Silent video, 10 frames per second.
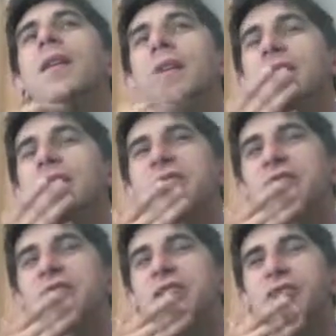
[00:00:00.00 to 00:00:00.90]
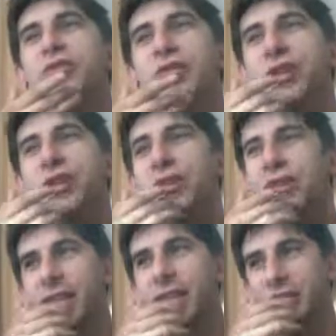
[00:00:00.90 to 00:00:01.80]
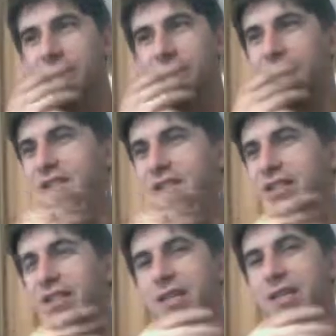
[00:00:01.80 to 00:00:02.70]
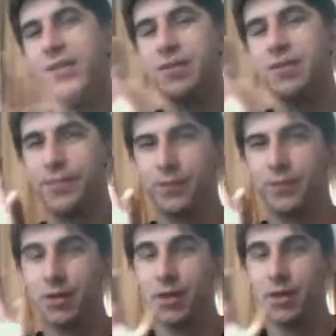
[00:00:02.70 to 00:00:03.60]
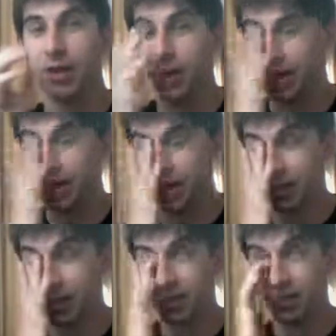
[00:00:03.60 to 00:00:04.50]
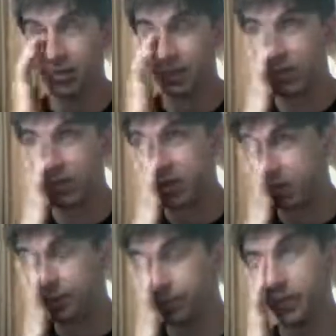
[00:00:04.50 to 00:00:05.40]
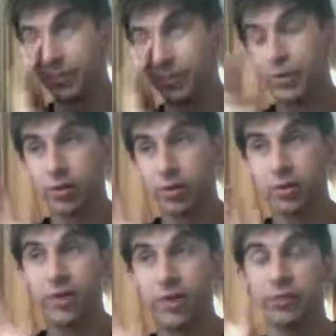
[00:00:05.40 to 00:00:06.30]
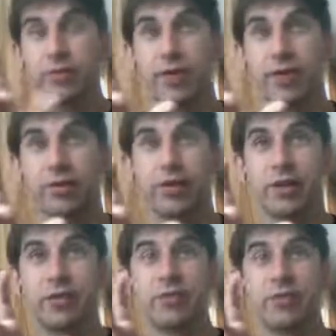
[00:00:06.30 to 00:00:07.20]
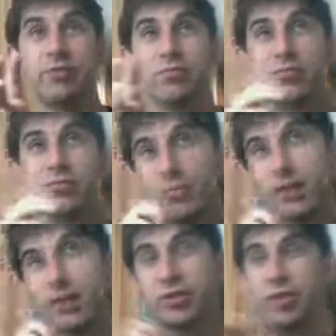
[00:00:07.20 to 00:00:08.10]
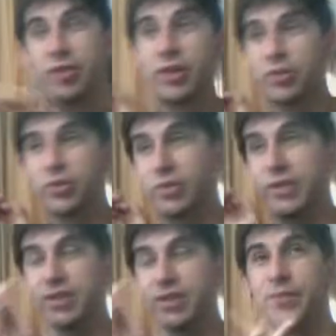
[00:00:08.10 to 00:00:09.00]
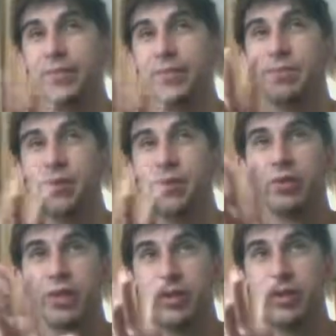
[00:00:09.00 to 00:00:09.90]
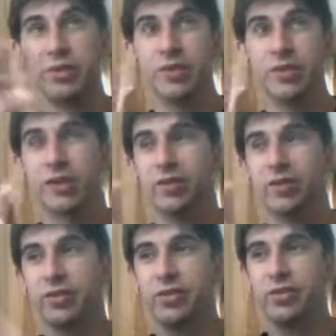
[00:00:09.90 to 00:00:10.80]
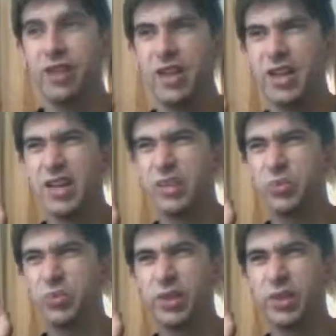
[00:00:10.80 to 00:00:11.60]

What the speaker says: This is an interesting architecture thing, to see a data-driven system purely through decorators. Like, trying to write something purely using decorators is a really